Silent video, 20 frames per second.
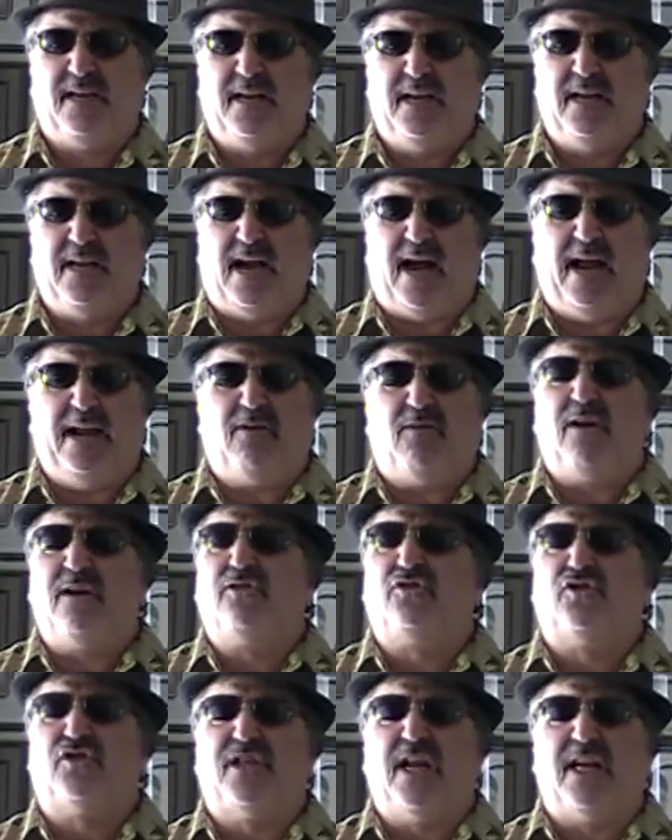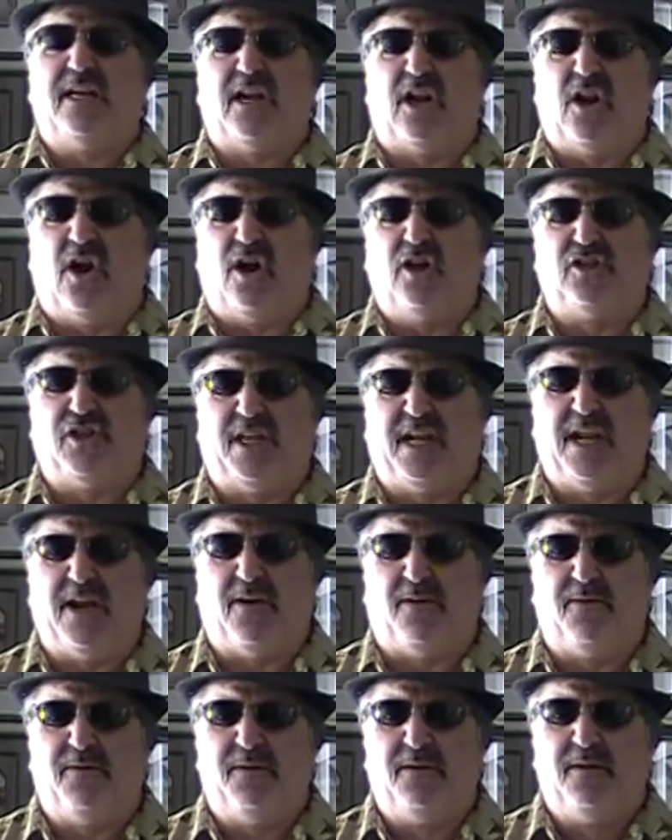And I don't understand the logic
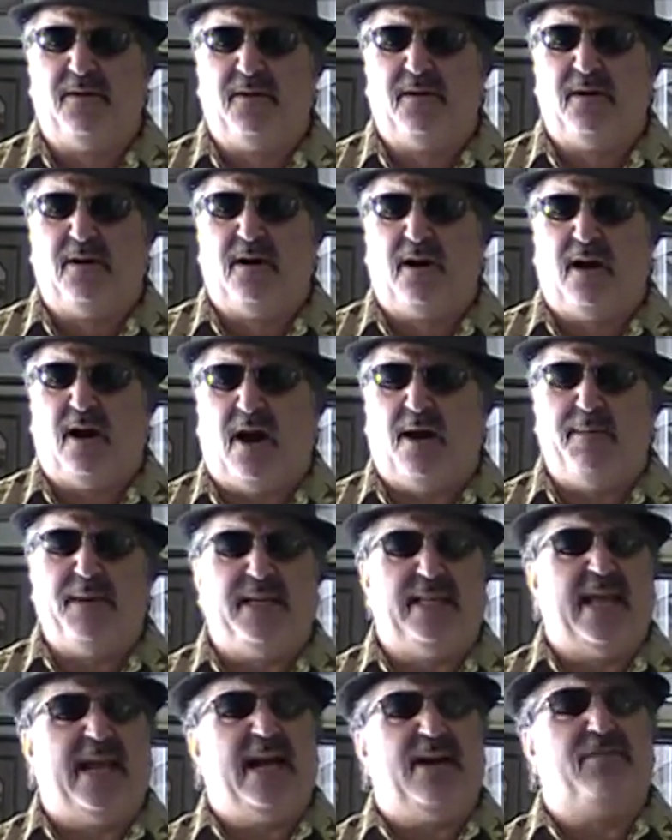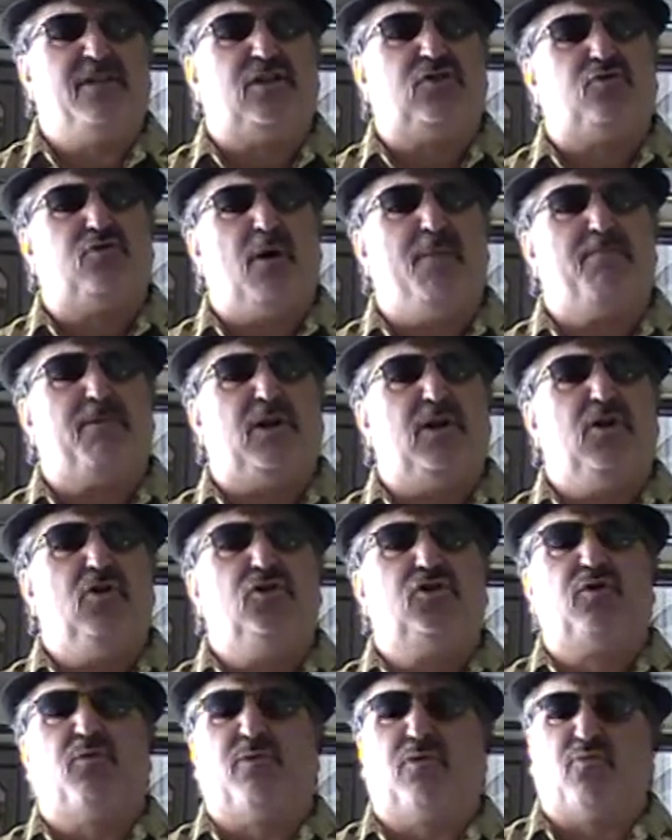here. I mean, they have the Trump
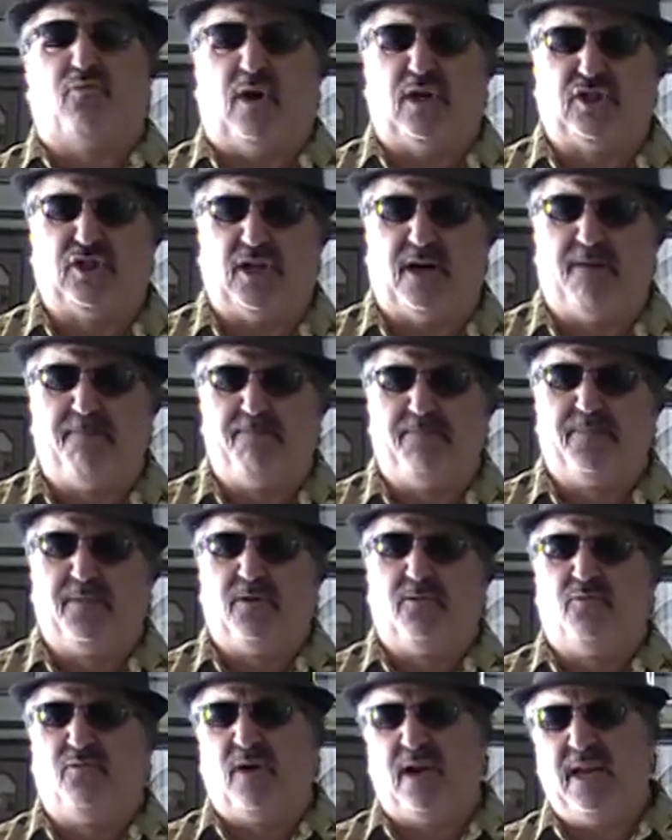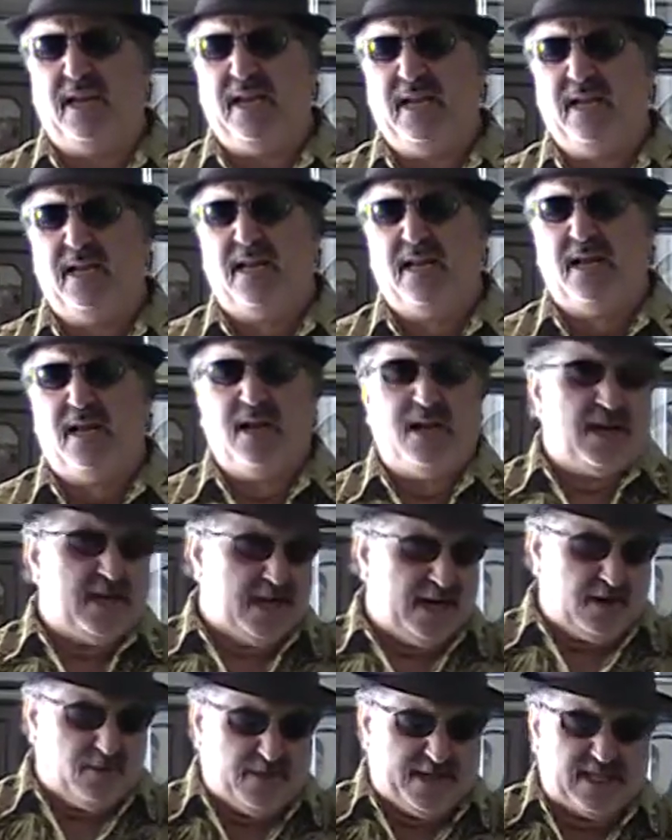collusion with Russia. Really?
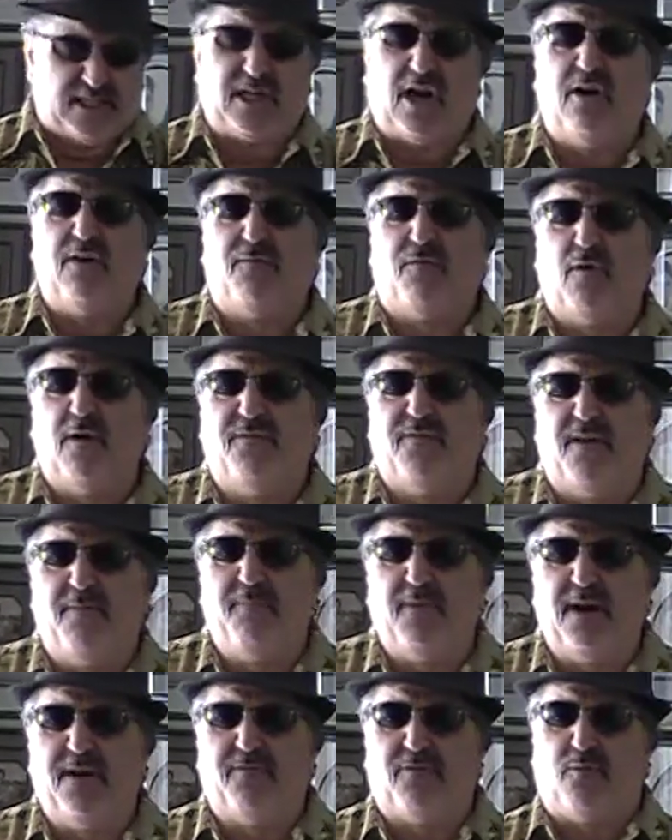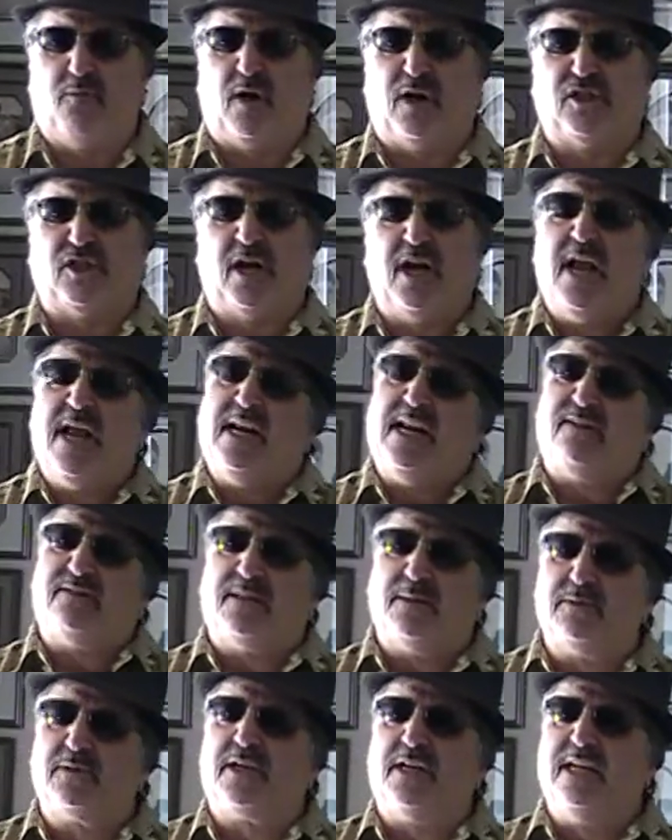Hillary gets $145 million from Russia. Now, if
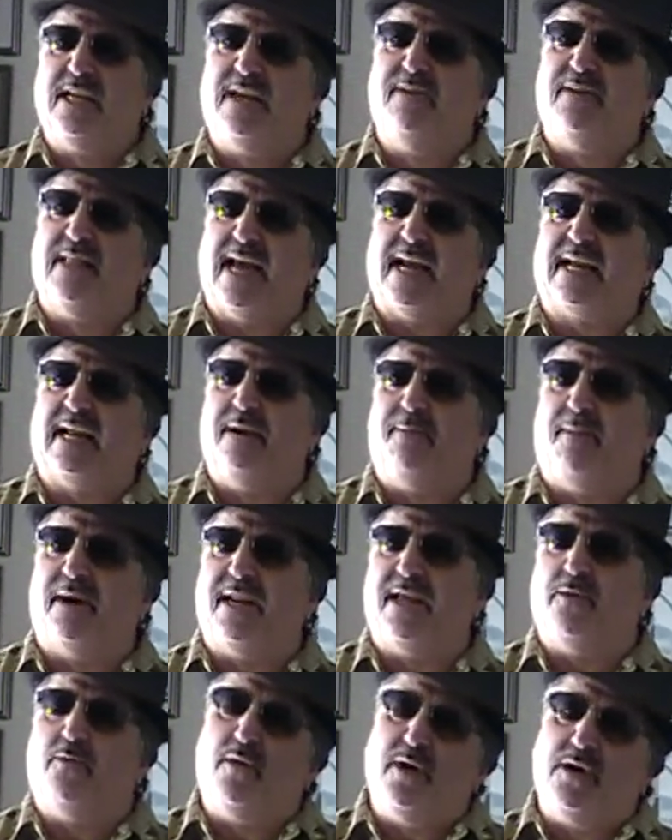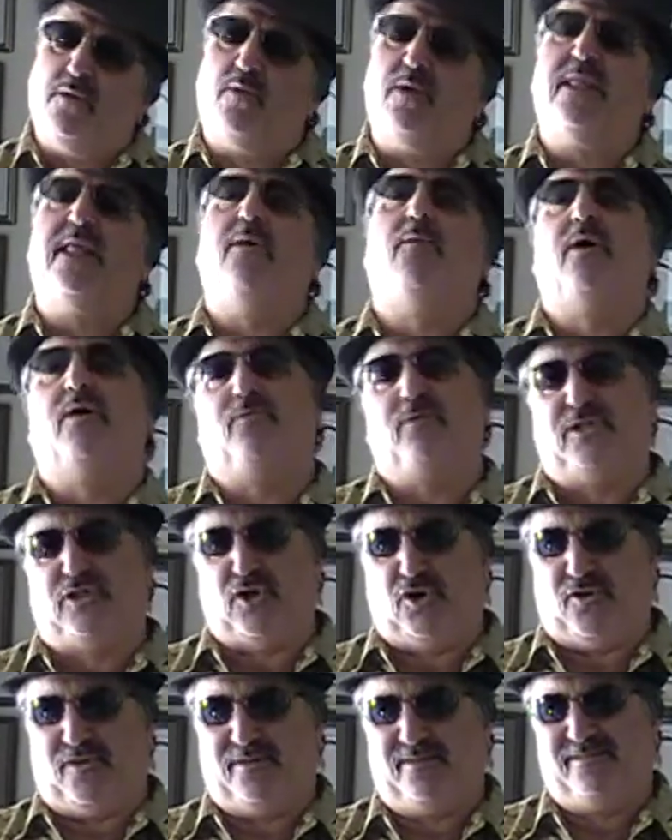someone's going to give you that kind of money, what do they want in
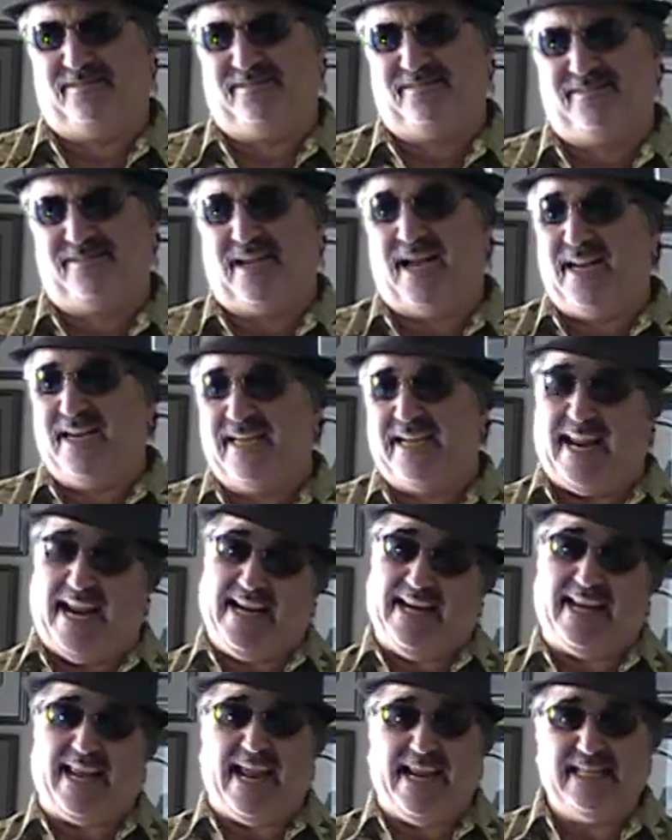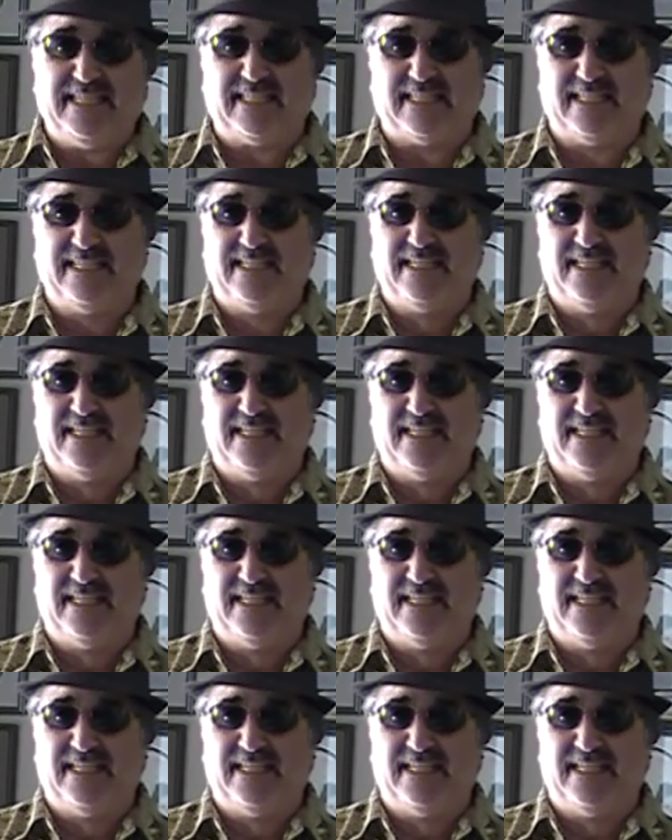return? Huh? Candy canes?